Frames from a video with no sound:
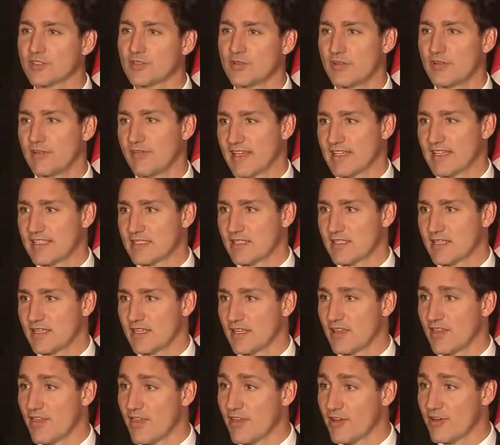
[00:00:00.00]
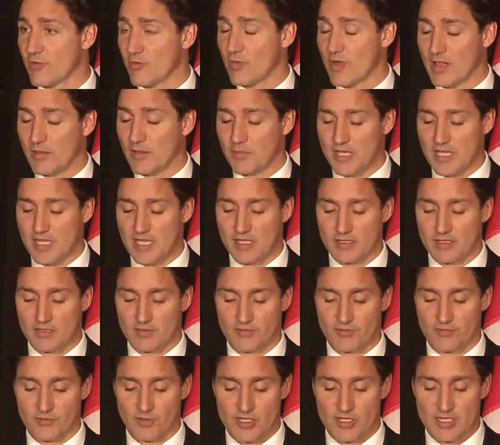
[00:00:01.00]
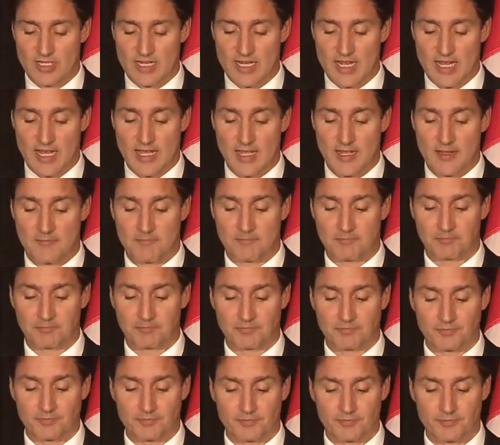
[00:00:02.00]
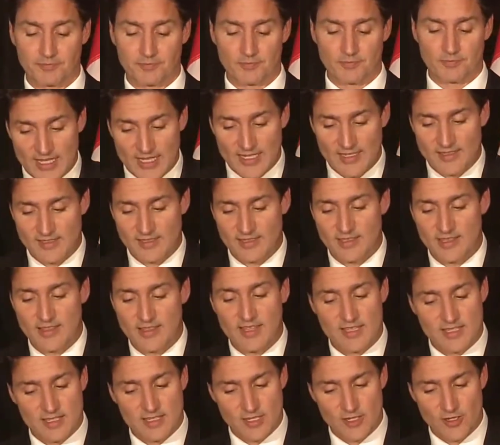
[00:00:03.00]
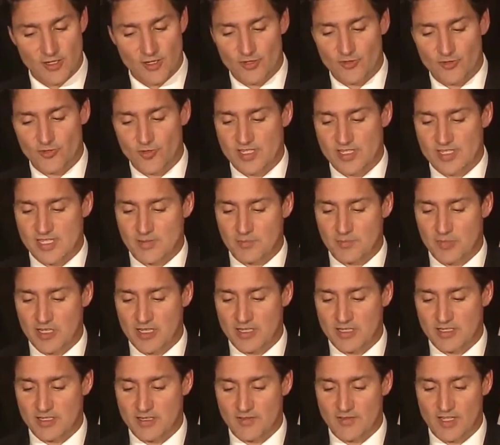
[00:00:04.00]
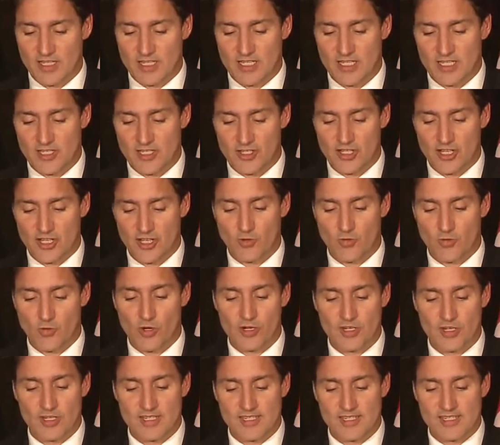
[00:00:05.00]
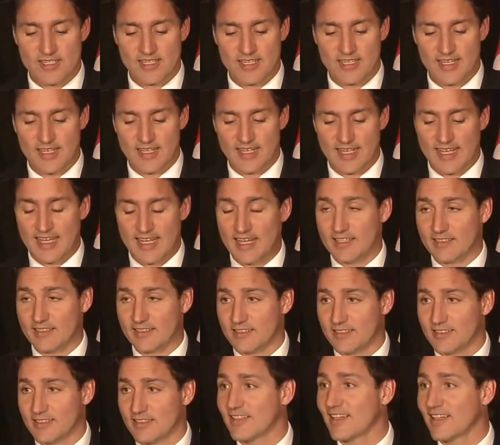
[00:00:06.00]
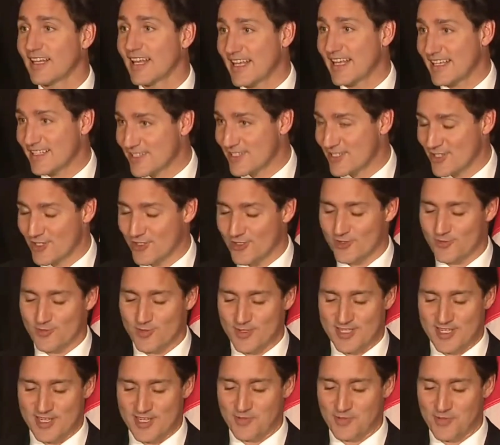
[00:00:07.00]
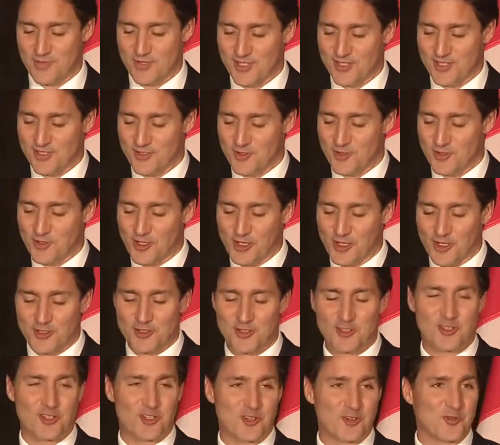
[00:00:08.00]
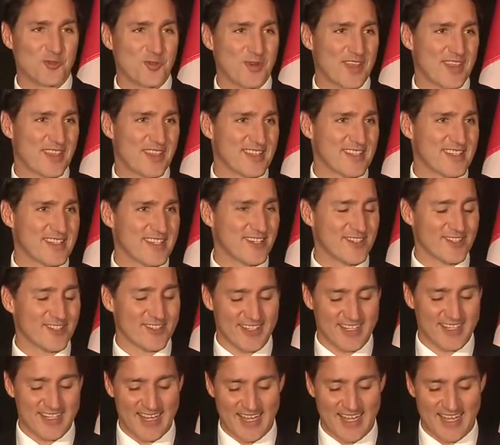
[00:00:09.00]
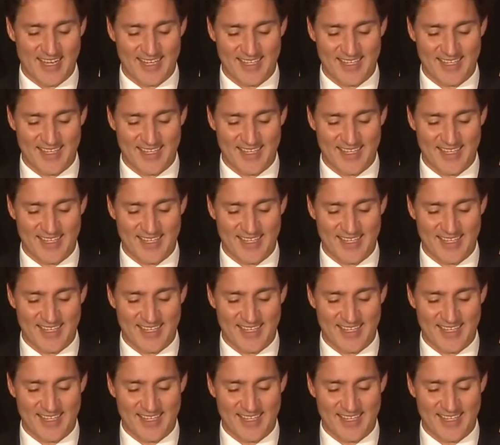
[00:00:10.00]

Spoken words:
investing in their well-being for today. This year's recipients of the Teaching Awards and last year's recipients are also with us here today.